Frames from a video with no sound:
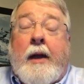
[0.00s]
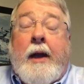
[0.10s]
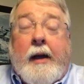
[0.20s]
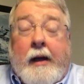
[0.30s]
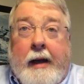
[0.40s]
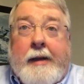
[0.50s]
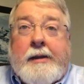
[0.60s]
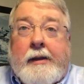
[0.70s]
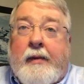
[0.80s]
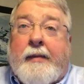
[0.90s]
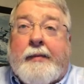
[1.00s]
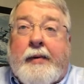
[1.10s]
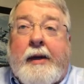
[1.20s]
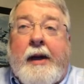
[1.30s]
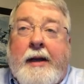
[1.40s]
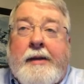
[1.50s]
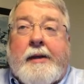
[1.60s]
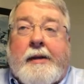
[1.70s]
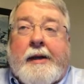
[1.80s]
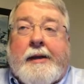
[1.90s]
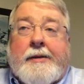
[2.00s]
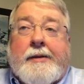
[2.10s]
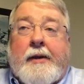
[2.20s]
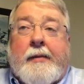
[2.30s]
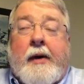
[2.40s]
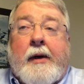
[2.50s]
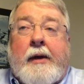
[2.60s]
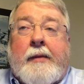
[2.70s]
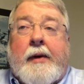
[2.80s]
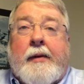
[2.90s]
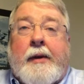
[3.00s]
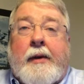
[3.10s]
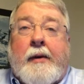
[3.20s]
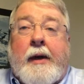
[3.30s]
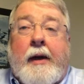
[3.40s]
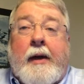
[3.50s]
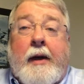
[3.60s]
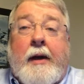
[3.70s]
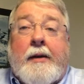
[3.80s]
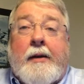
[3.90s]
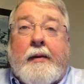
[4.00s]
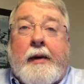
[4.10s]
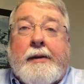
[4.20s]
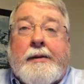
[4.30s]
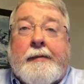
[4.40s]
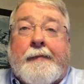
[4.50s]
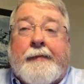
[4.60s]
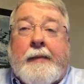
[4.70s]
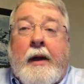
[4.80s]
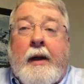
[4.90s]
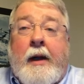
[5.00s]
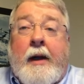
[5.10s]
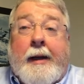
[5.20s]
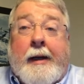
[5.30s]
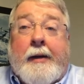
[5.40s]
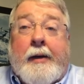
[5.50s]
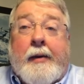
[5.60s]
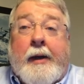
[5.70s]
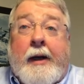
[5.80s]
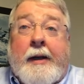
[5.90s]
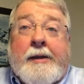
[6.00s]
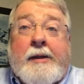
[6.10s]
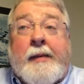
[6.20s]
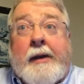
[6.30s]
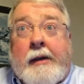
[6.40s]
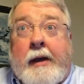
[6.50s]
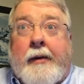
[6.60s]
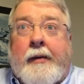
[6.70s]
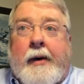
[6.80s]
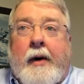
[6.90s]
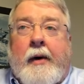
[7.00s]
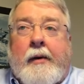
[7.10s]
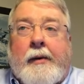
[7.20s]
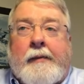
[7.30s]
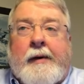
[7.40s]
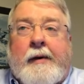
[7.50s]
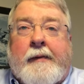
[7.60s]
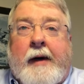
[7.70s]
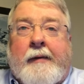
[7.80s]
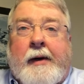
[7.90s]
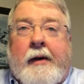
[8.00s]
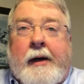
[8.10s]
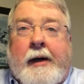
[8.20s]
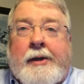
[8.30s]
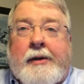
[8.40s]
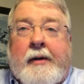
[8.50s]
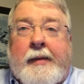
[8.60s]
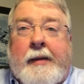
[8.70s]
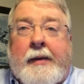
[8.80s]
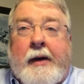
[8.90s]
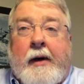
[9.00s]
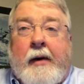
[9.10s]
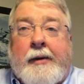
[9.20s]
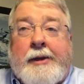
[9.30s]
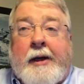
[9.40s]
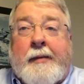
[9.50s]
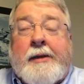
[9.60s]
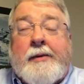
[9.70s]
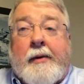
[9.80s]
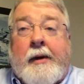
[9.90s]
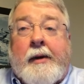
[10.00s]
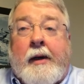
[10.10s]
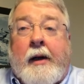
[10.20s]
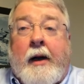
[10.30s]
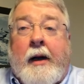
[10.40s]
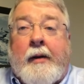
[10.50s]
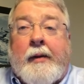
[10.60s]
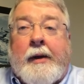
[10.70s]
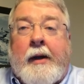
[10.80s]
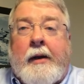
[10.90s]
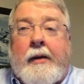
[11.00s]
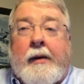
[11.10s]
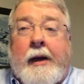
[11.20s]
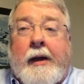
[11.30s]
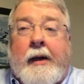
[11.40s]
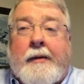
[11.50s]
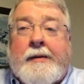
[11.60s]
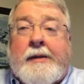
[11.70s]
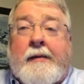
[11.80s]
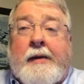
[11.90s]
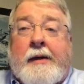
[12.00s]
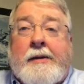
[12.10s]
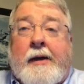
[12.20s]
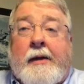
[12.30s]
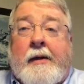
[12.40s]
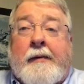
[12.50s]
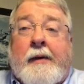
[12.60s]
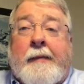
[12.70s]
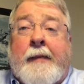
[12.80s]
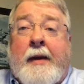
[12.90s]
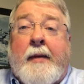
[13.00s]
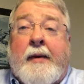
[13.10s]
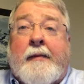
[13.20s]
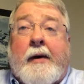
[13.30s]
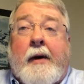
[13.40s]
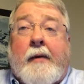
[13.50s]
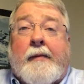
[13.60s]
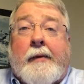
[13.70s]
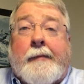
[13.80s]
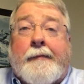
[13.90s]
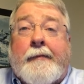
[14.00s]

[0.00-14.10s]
And lastly, we've been putting hand sanitizers on the market in both the UK and the US. And in the UK, this is being done through an Article 55 derogation of the BPR, which had to be sorted and aligned with the UK Health Safety Executive. And they've been very helpful.